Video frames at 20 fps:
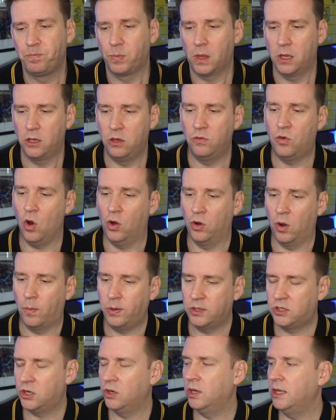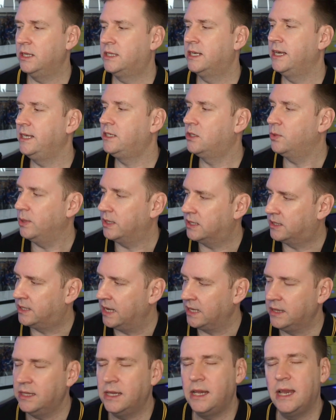you've got an opportunity to
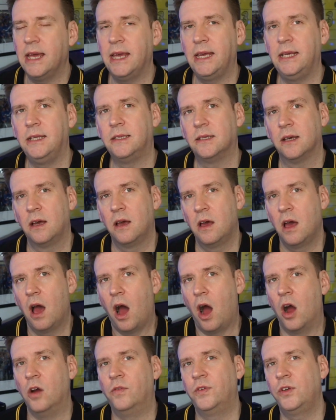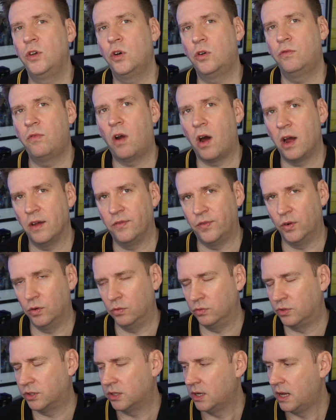extend the lead over your
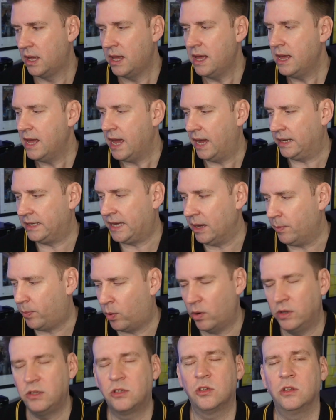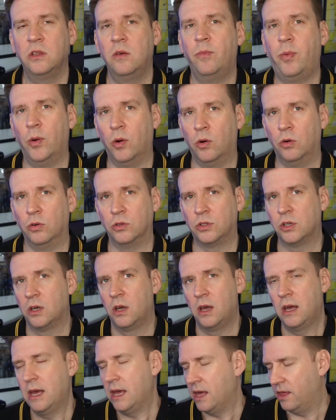rivals and get points on the board.
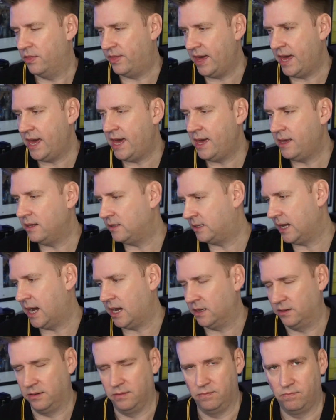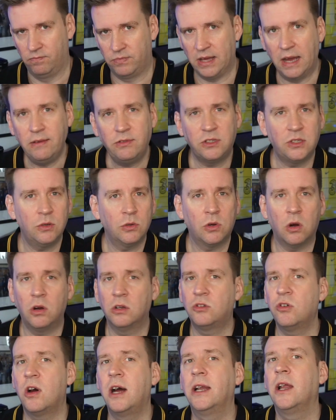They're done. They've still got
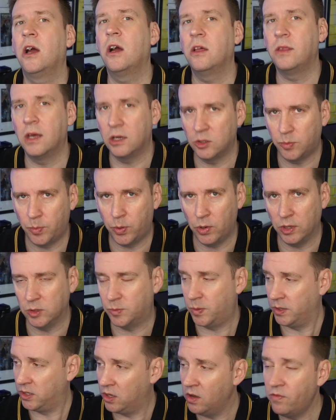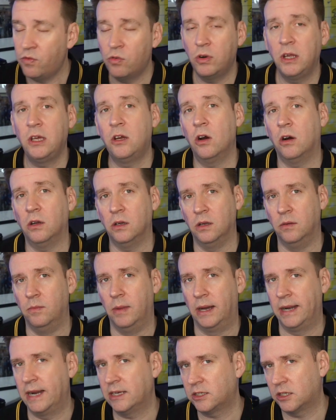to try and earn those points, but you've already got them,
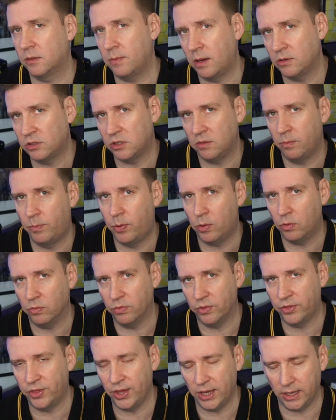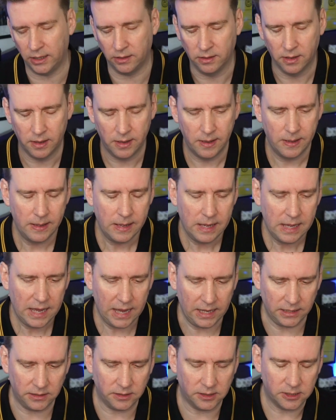and that's the most important thing.
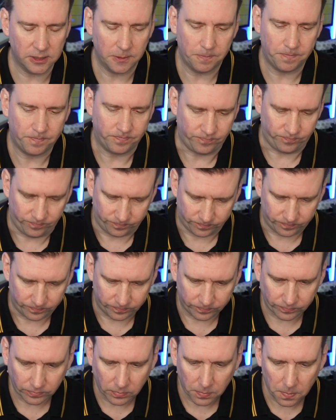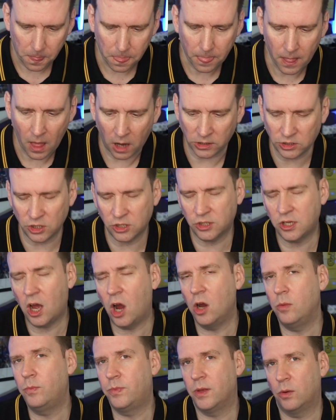And I just
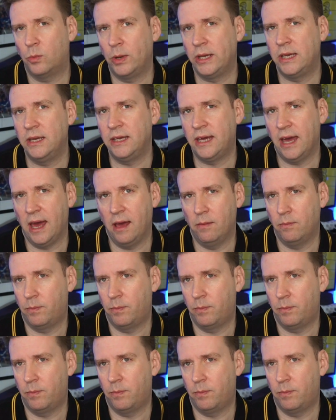hope that we can get